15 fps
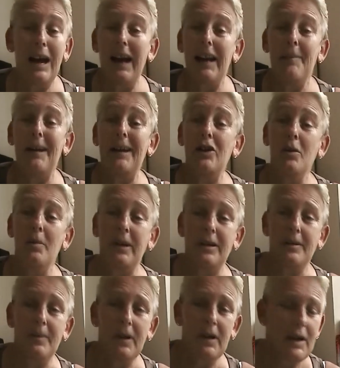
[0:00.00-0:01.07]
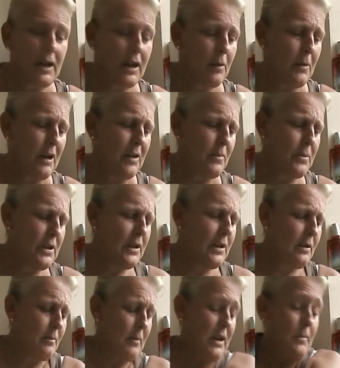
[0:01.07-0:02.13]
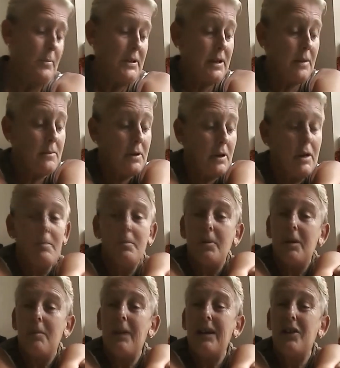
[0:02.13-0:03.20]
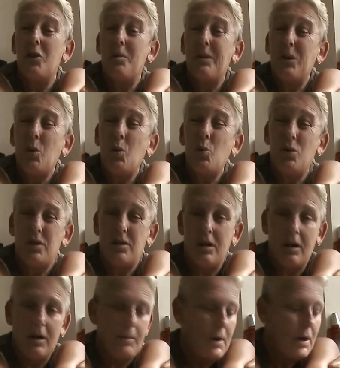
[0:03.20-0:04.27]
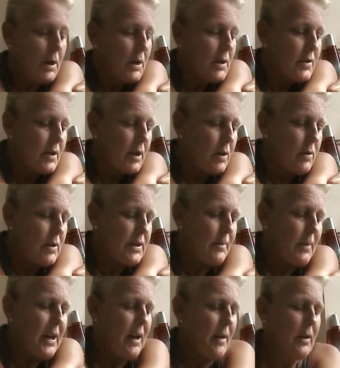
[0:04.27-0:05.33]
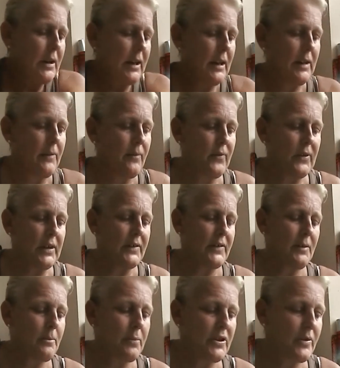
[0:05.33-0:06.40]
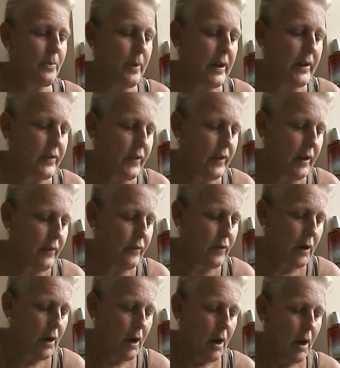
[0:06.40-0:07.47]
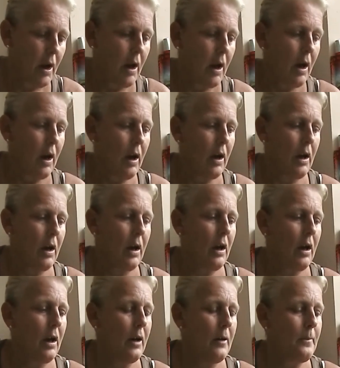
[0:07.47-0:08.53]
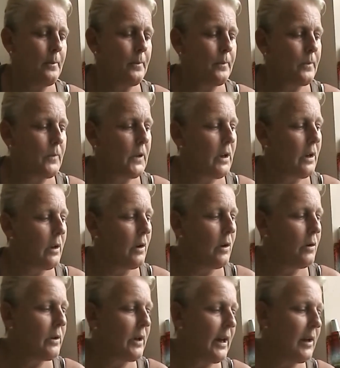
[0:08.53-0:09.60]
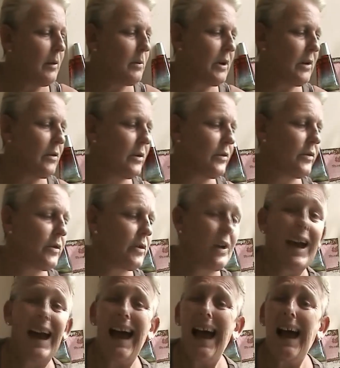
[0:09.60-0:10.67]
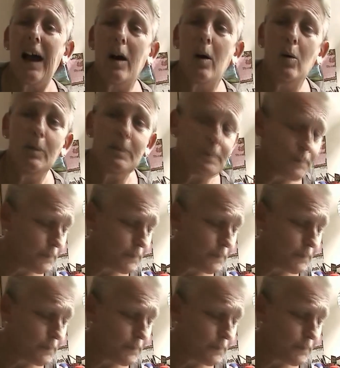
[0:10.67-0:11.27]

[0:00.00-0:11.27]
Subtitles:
And it may not be. It may be sometimes, but it may not be all the time. So it's about getting things in perspective. Okay, we're on to how.